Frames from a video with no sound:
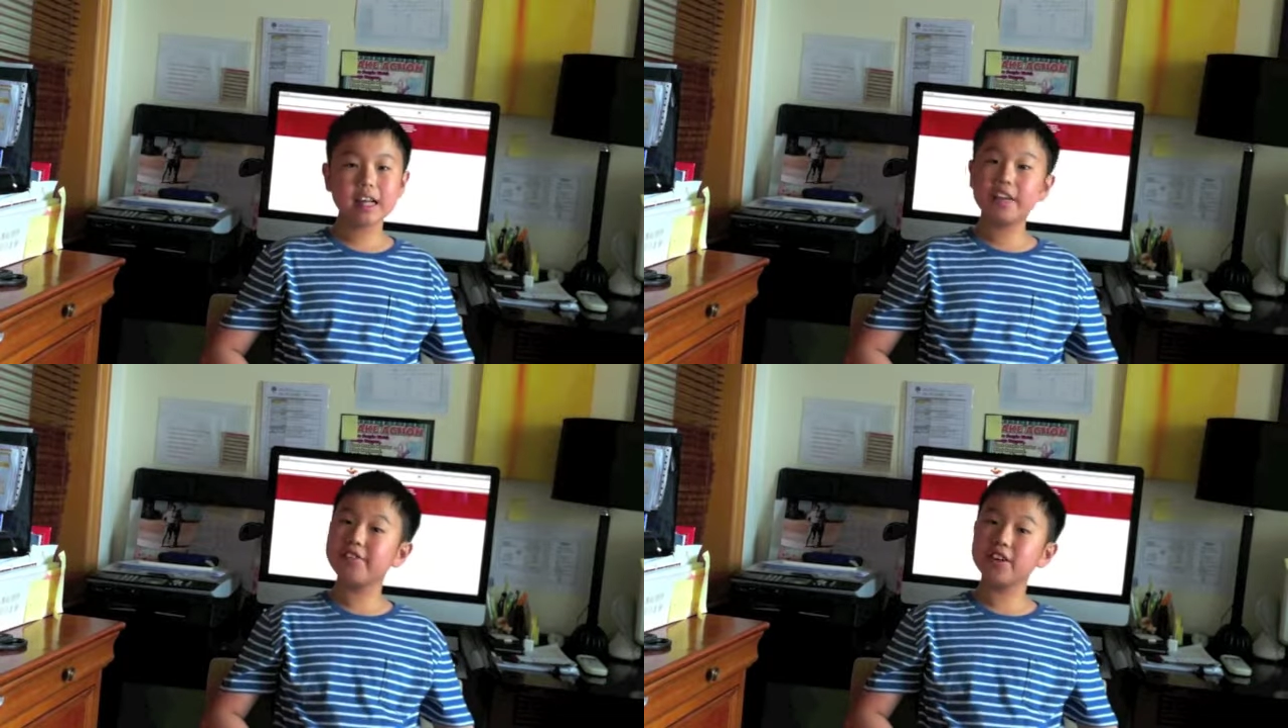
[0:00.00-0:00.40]

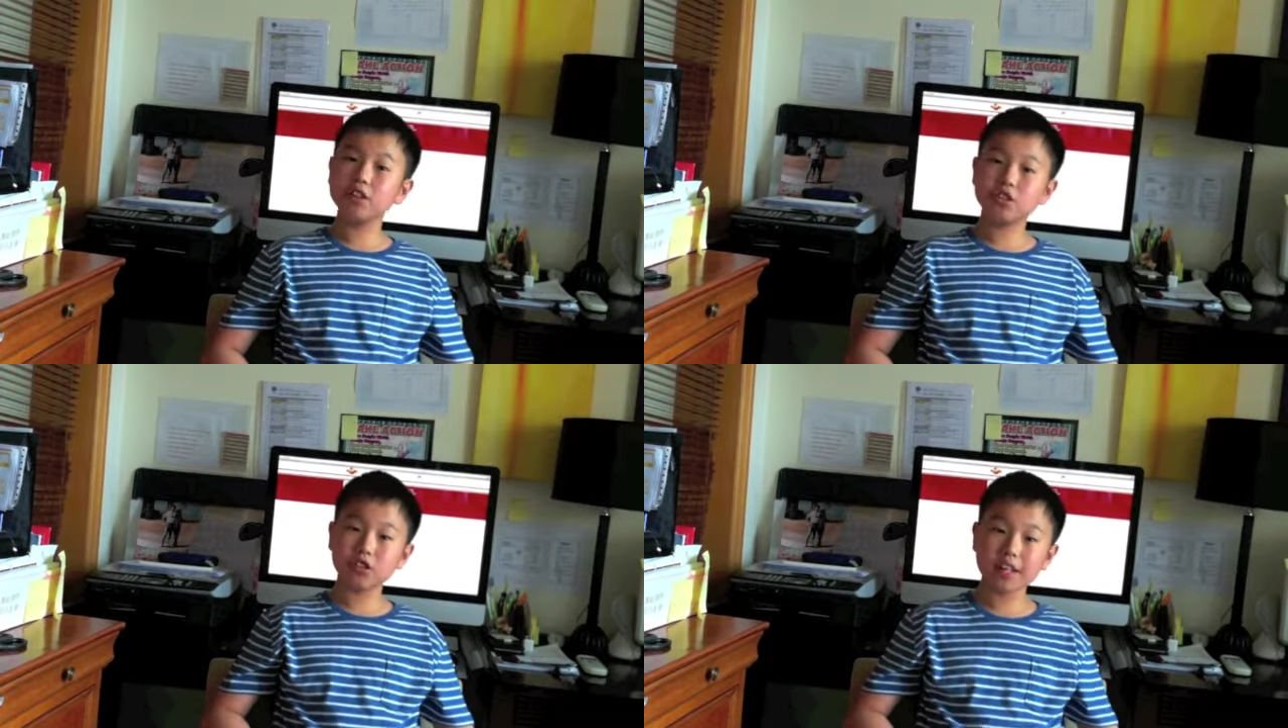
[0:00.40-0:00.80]
I
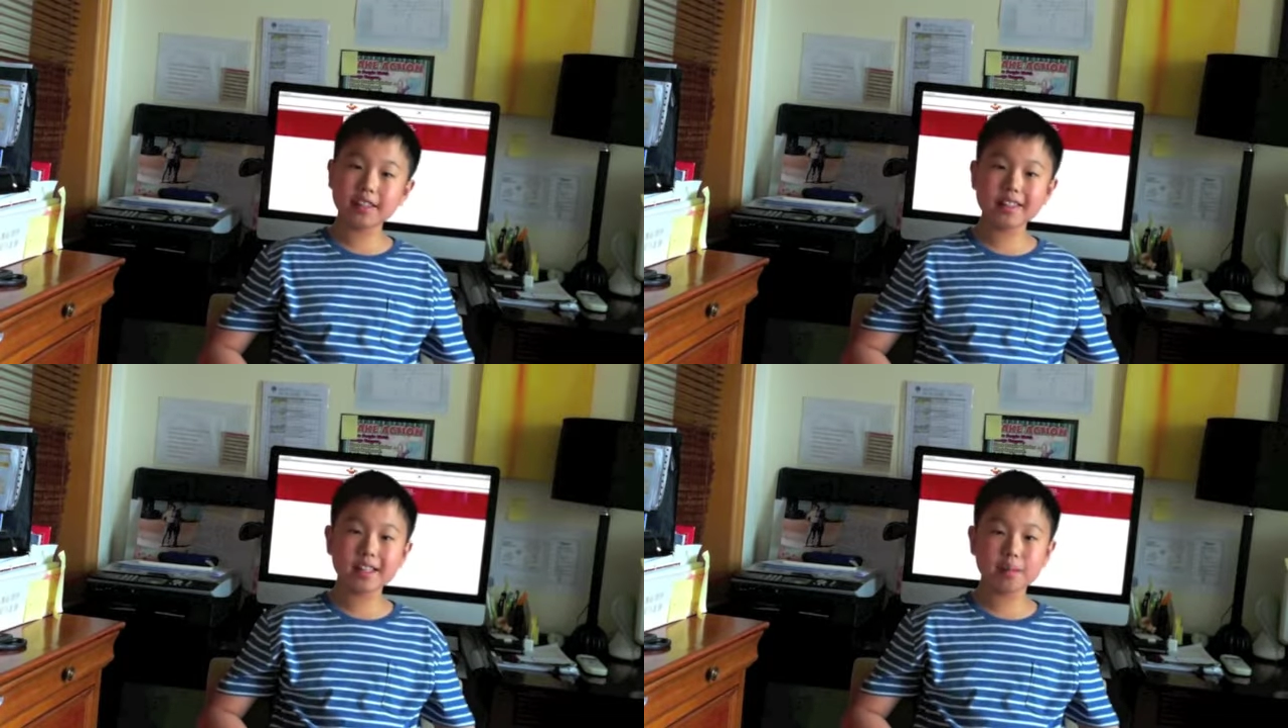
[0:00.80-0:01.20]
found
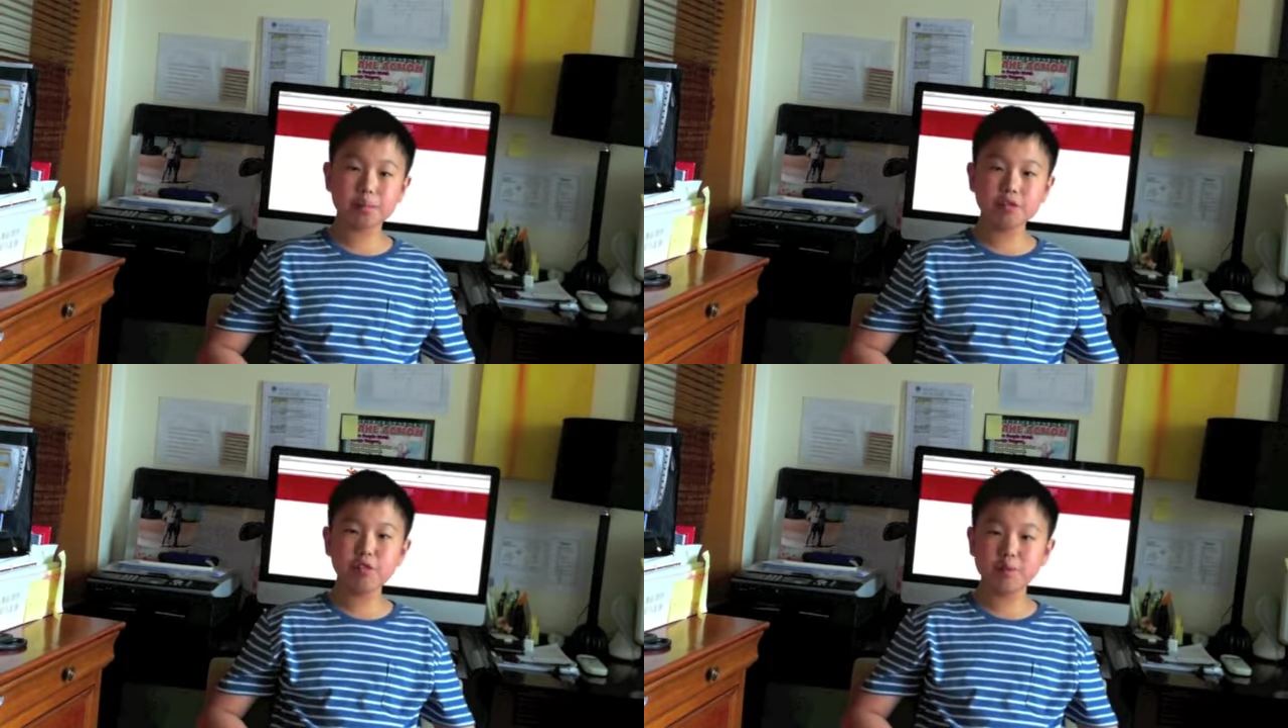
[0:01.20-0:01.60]
drastic
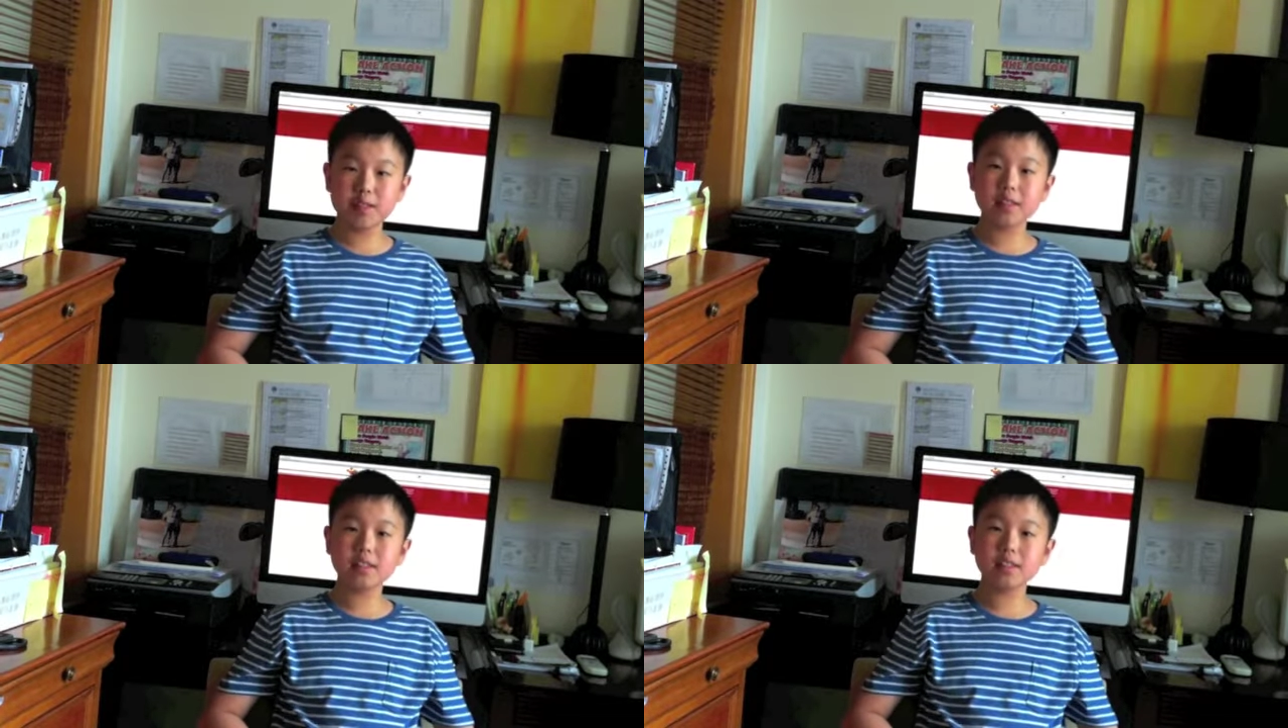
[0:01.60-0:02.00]

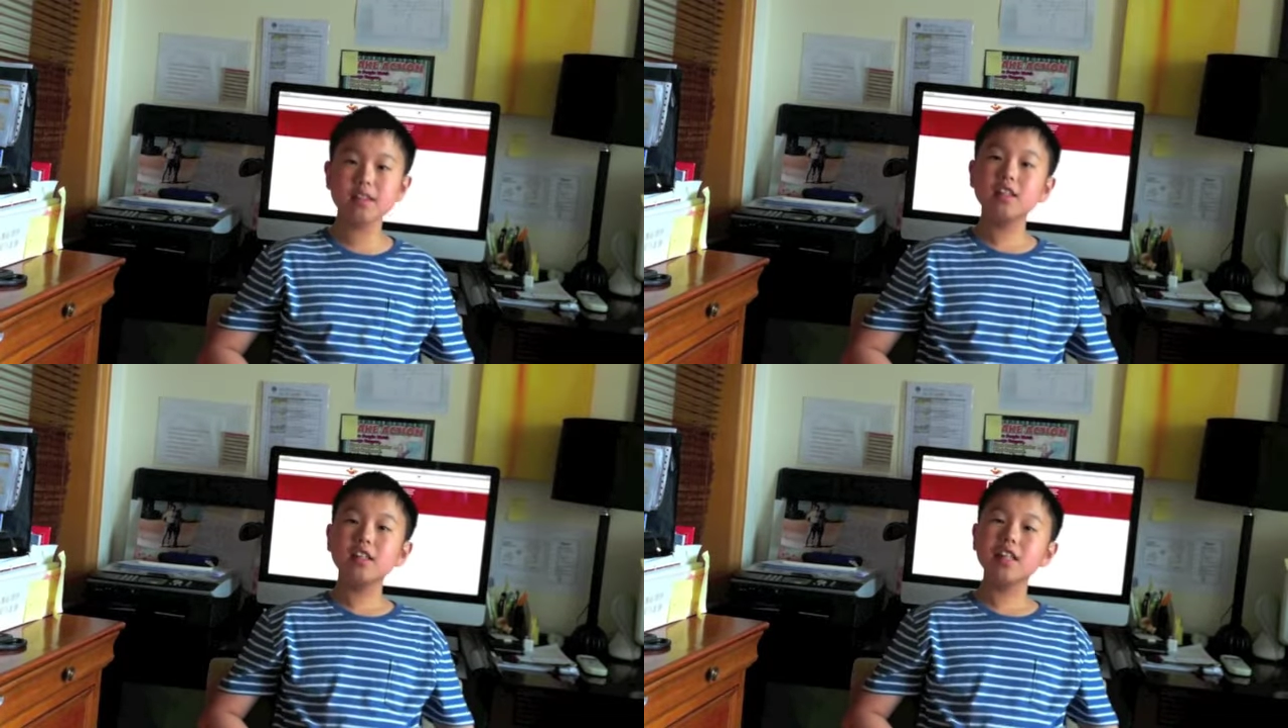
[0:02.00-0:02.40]
improvements
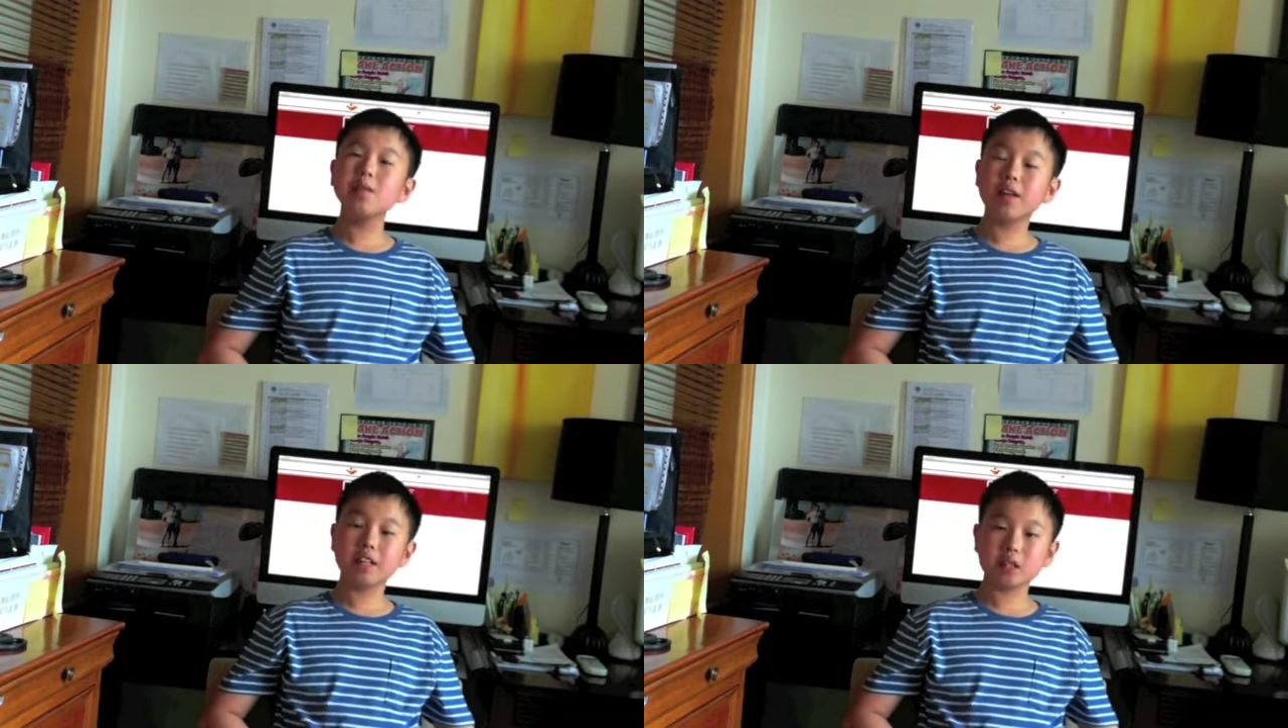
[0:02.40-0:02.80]

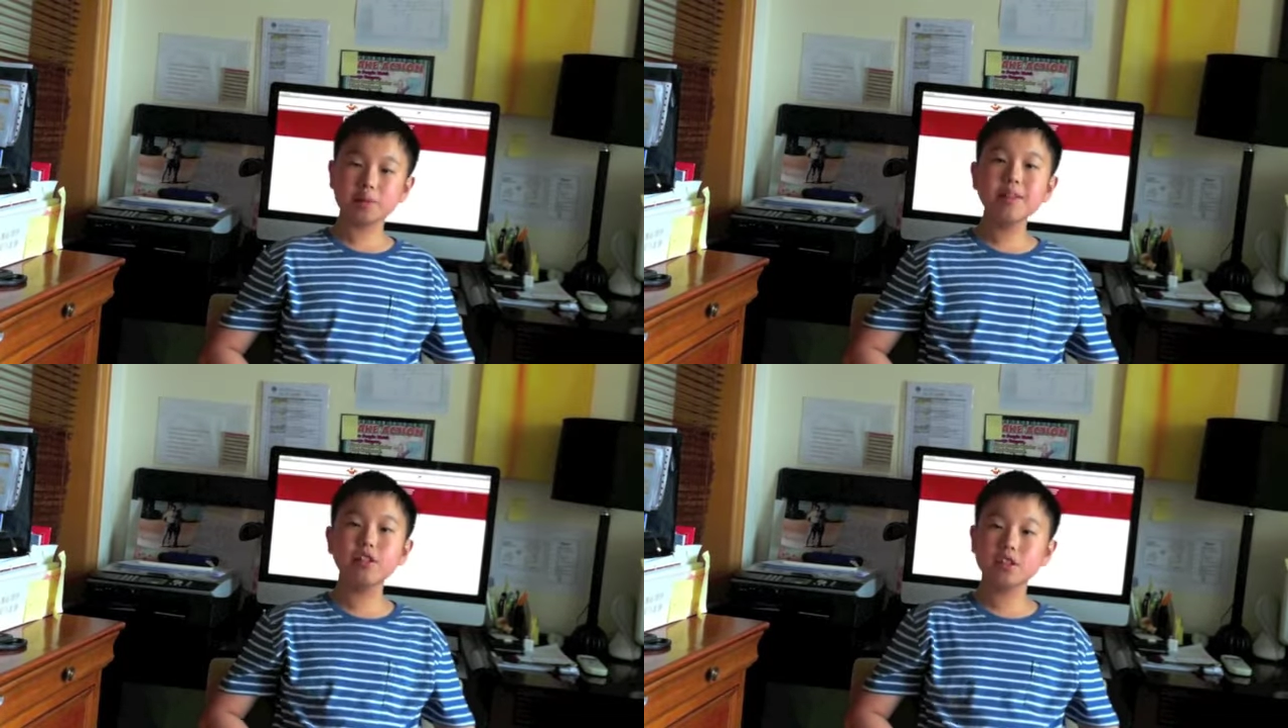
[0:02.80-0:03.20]
in my
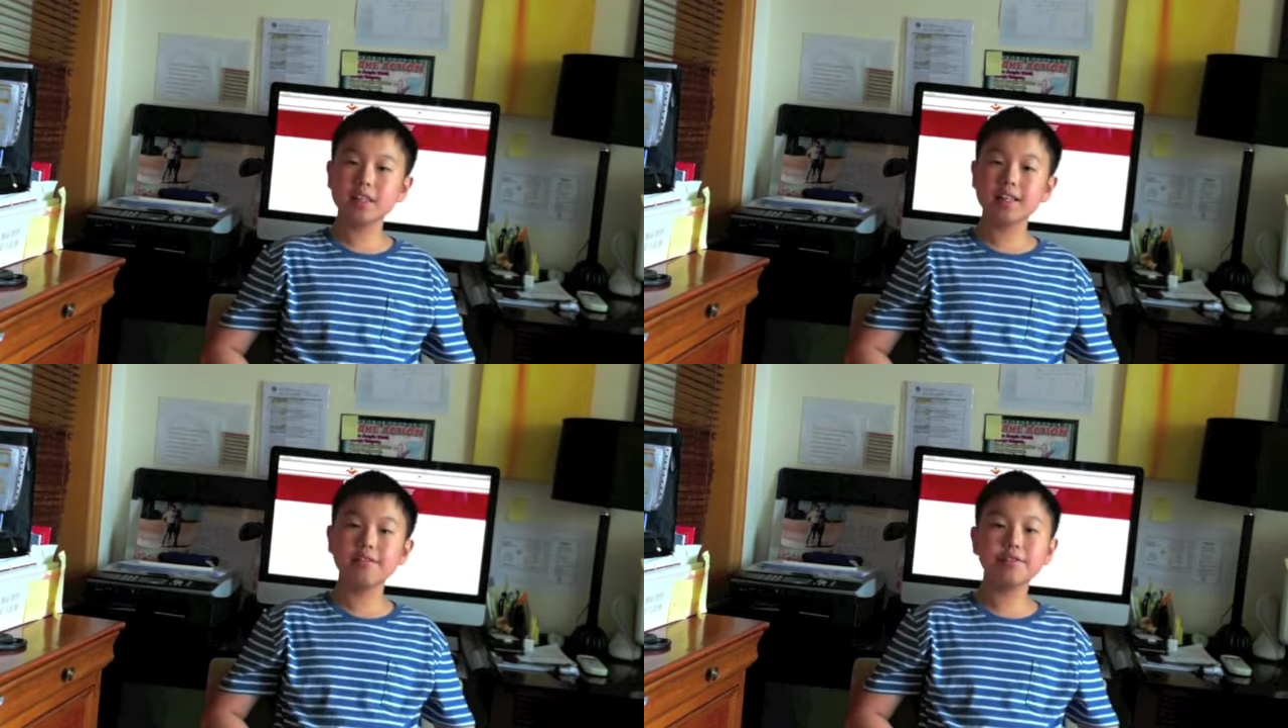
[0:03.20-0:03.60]
speech
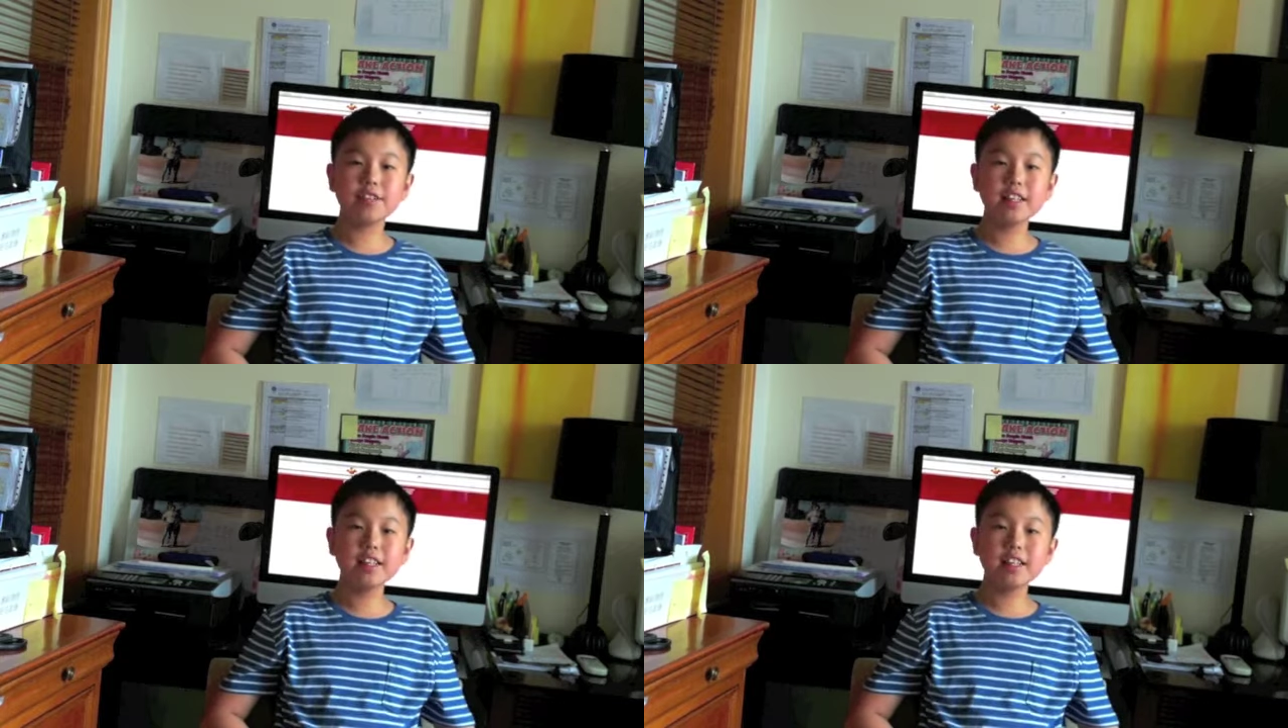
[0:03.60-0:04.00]

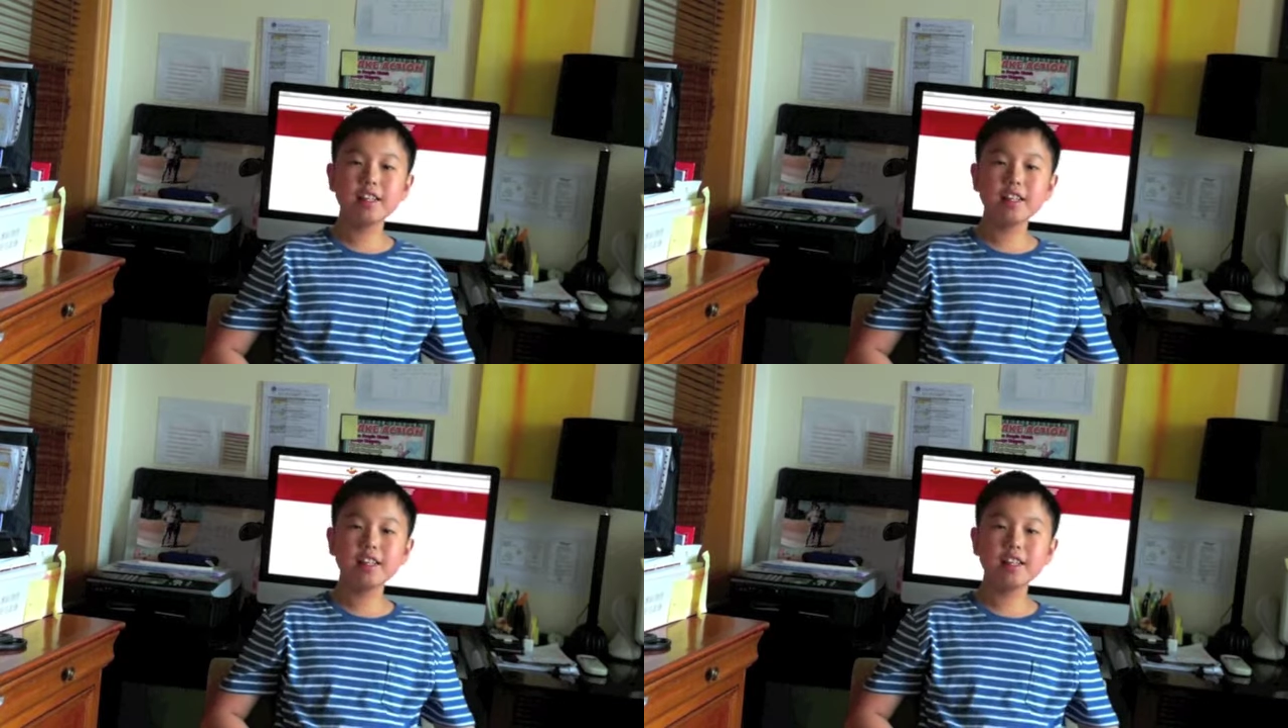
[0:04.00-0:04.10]
delivery